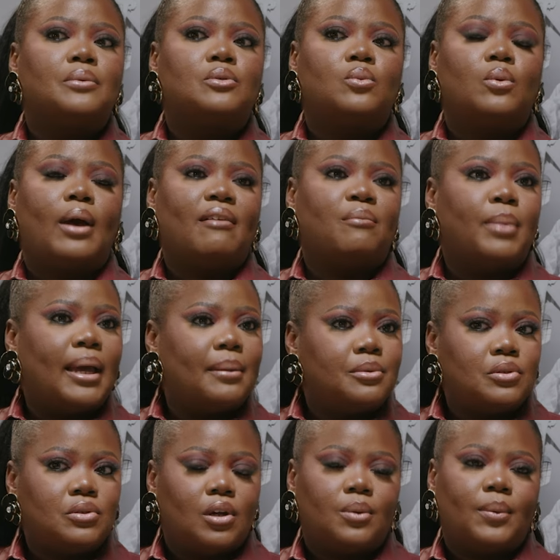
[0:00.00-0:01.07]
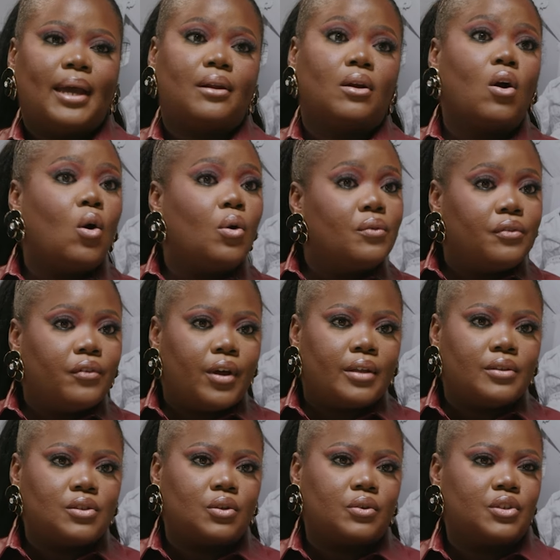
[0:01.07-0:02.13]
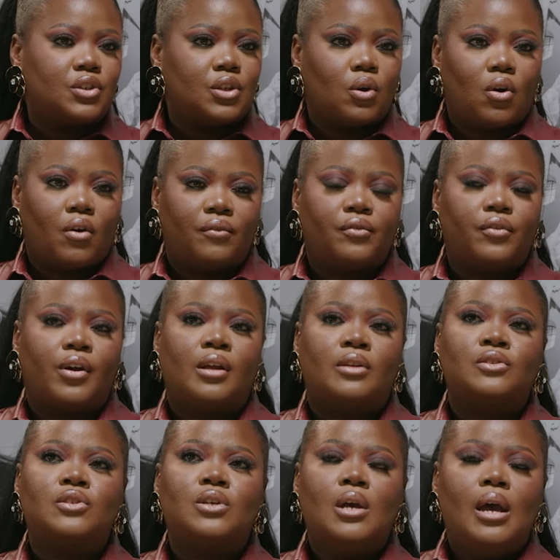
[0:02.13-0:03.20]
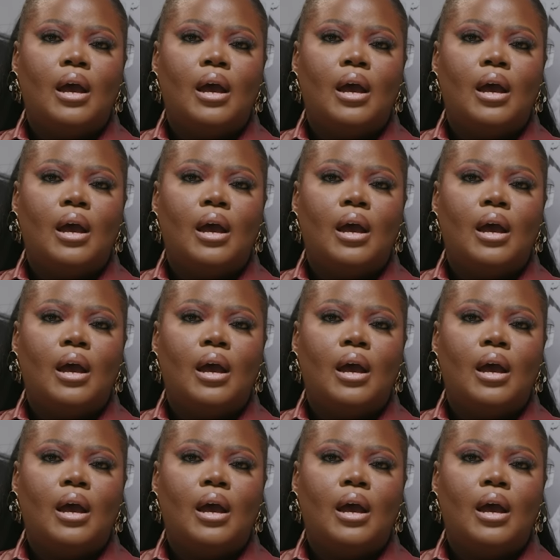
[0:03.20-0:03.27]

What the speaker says: we had Bible study, we had a conference, a Christian conference.